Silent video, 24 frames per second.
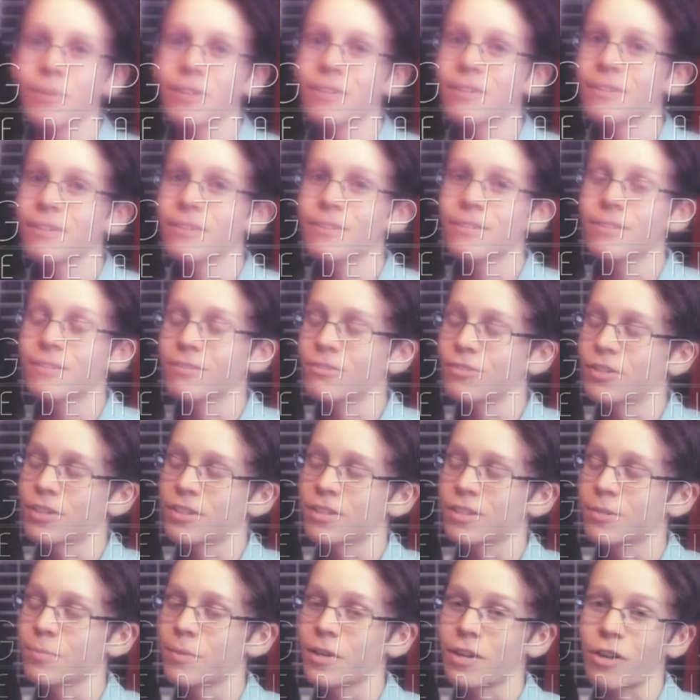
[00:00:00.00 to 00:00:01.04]
is
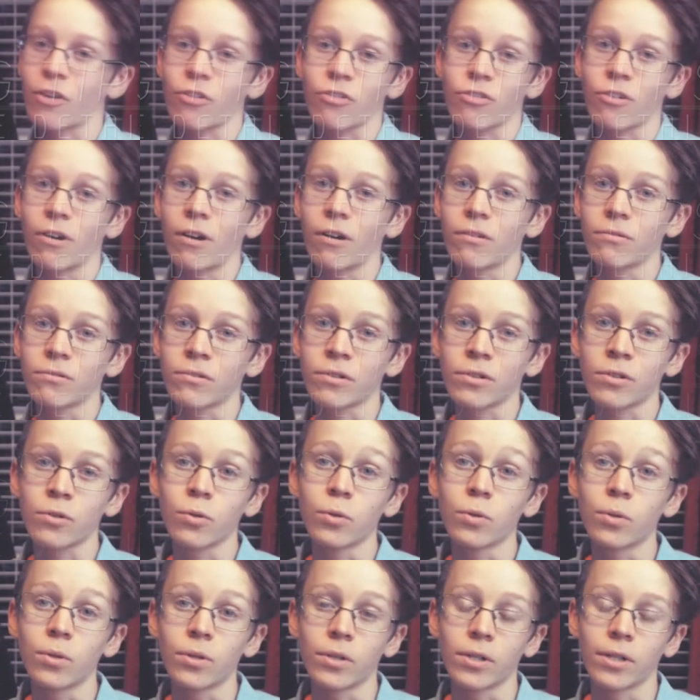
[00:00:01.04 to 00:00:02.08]
just to make a shot look
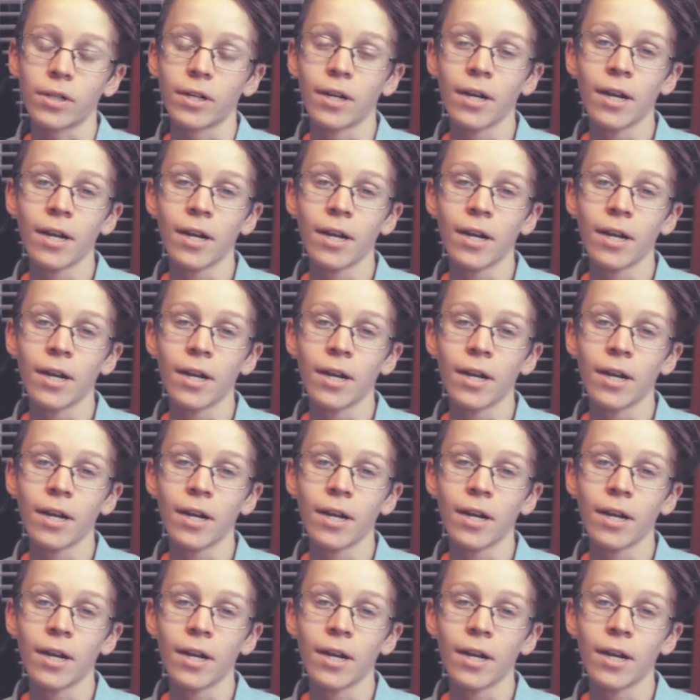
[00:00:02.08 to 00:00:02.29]
cooler.